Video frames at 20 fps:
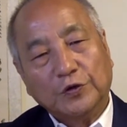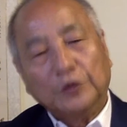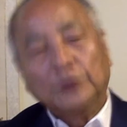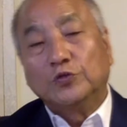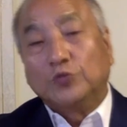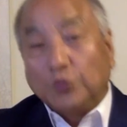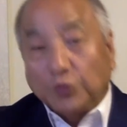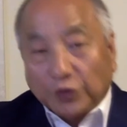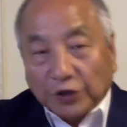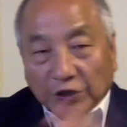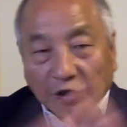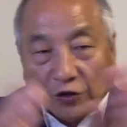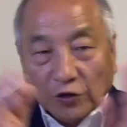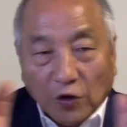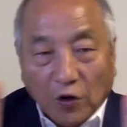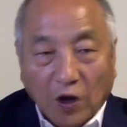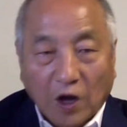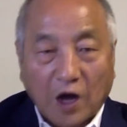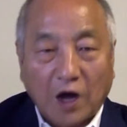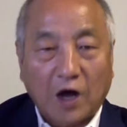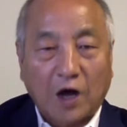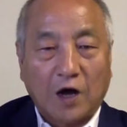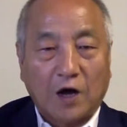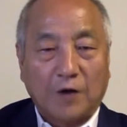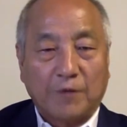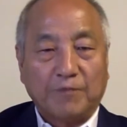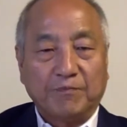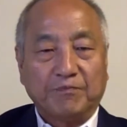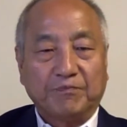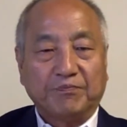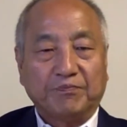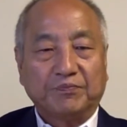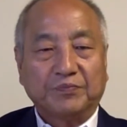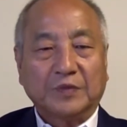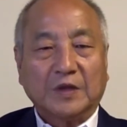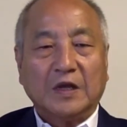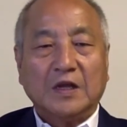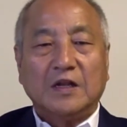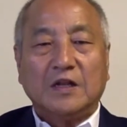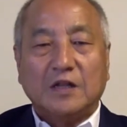Doing no harm,
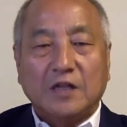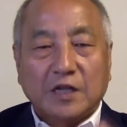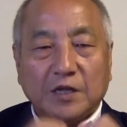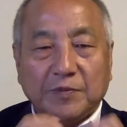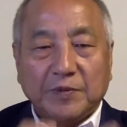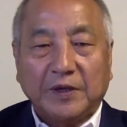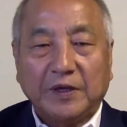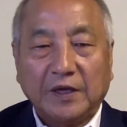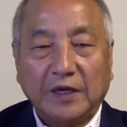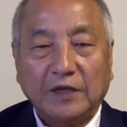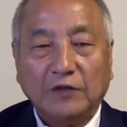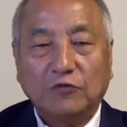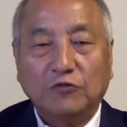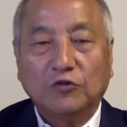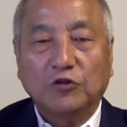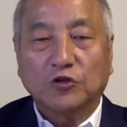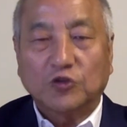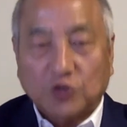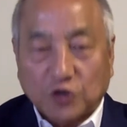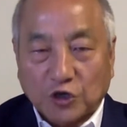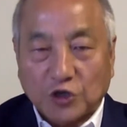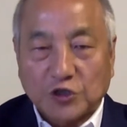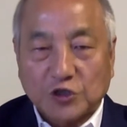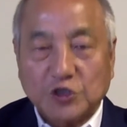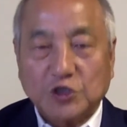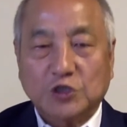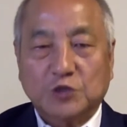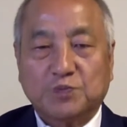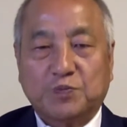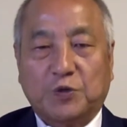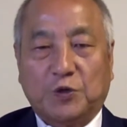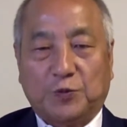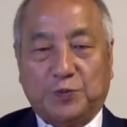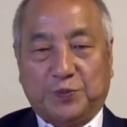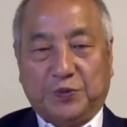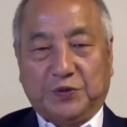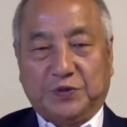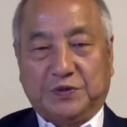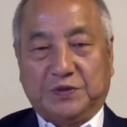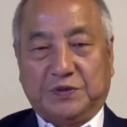living into the church's
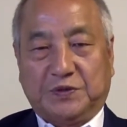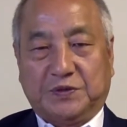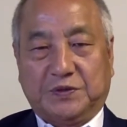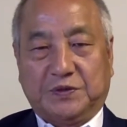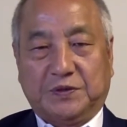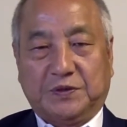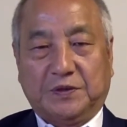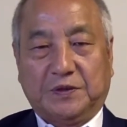purpose,